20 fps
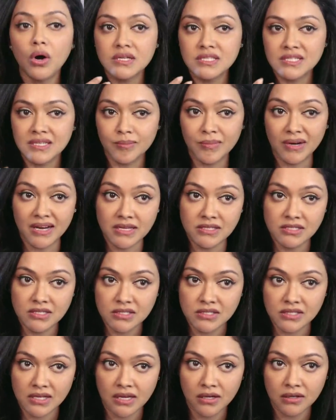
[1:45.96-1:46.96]
or some
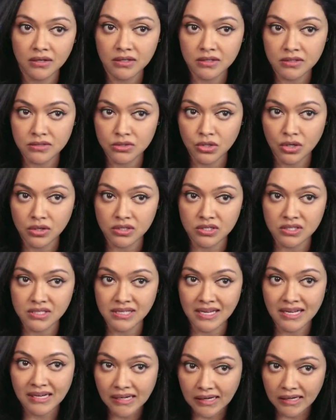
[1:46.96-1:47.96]
lasers in a
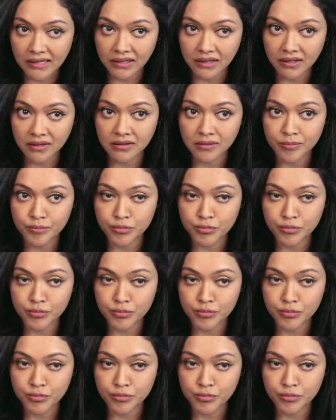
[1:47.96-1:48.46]
doctor's in-clinic